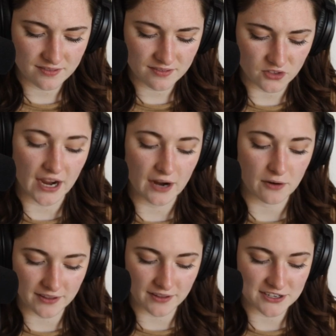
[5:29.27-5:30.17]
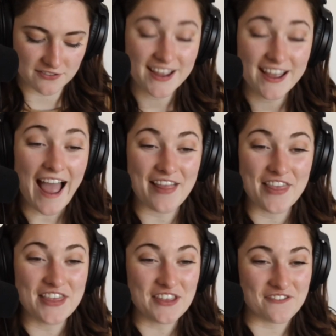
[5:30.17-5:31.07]
Yeah, relative. And
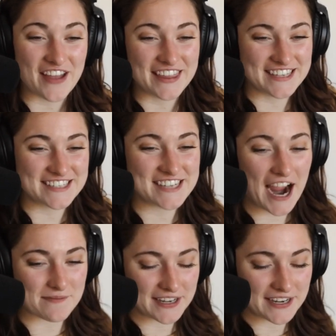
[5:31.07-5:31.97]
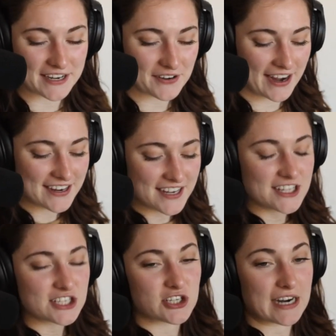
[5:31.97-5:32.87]
then the 5th is timely. Okay.
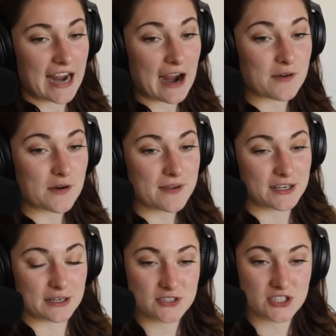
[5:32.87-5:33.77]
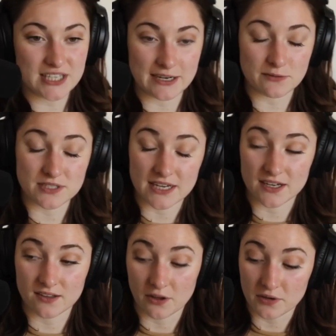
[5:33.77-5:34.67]
Sorry. I wrote my notes and it was like
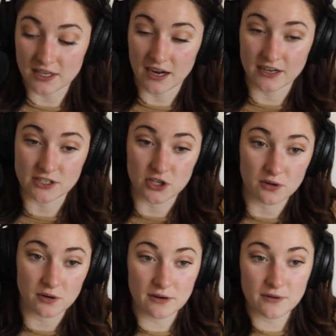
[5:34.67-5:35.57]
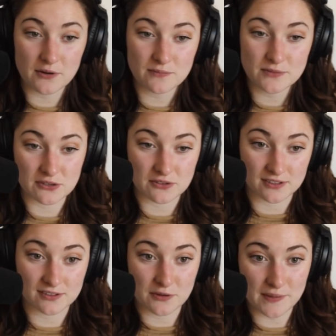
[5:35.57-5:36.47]
low key kind of dark when I wrote them. So they're a
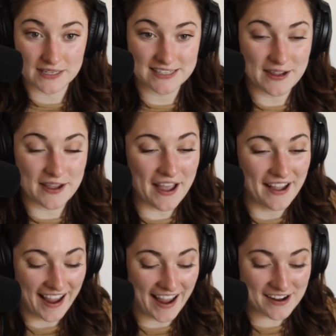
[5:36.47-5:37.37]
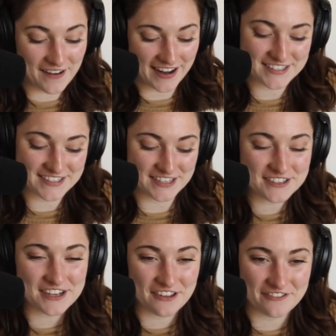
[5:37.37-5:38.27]
little messy. Anyways, those are
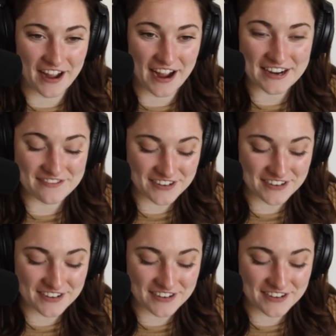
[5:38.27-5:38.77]
the 5